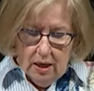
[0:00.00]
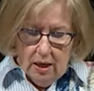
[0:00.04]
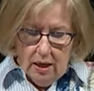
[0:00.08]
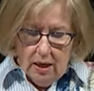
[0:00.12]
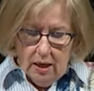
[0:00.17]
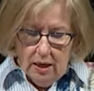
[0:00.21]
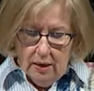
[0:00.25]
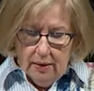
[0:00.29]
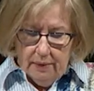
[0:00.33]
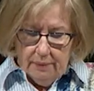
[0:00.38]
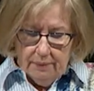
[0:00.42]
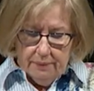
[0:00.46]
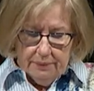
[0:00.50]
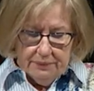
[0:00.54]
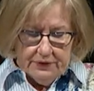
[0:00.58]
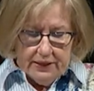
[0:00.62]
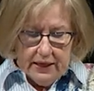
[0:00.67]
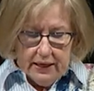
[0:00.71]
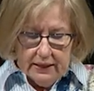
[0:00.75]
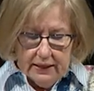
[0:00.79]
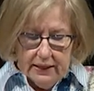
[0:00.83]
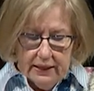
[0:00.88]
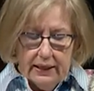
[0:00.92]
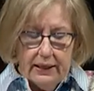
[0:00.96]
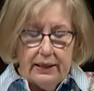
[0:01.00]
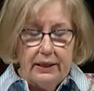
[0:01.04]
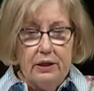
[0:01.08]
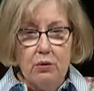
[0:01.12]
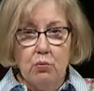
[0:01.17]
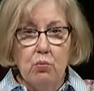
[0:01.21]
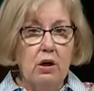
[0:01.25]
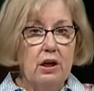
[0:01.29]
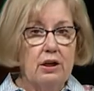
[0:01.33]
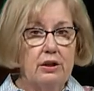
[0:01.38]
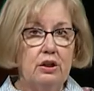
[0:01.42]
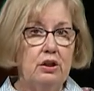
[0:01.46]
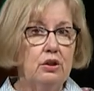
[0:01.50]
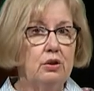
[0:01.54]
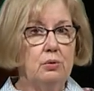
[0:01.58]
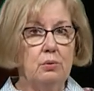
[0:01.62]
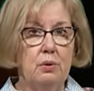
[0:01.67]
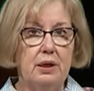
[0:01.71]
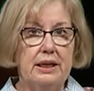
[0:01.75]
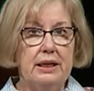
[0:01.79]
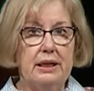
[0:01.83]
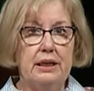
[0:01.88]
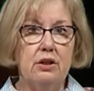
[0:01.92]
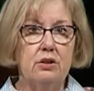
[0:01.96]
um, that anyone who
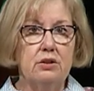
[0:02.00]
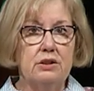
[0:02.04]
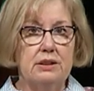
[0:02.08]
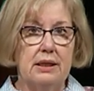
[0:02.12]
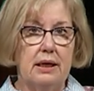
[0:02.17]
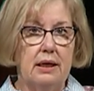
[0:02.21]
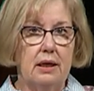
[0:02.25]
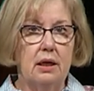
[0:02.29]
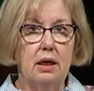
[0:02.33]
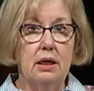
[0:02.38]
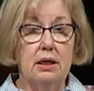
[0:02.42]
hears it